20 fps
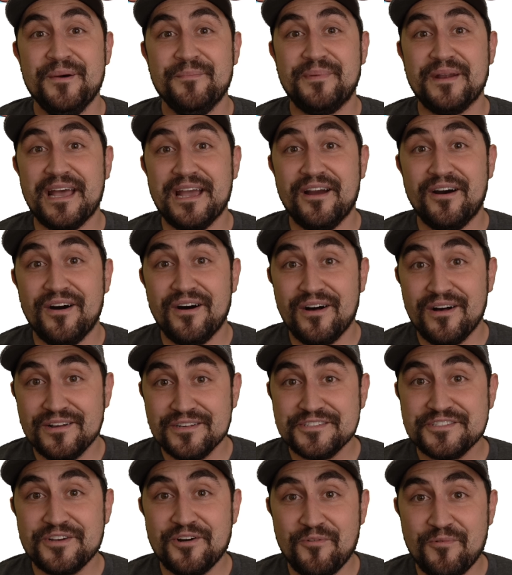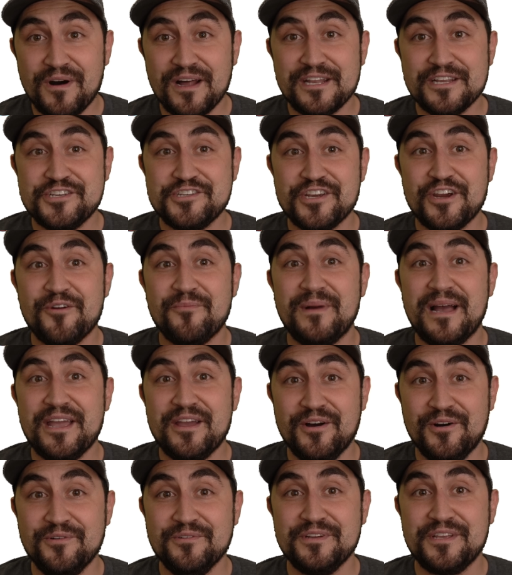But I also want to share
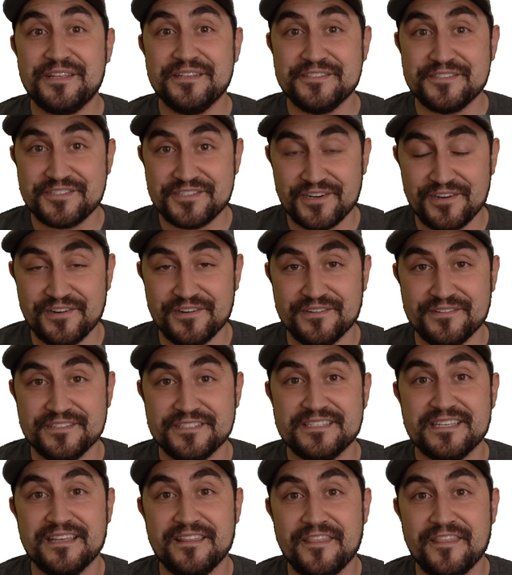my own concerns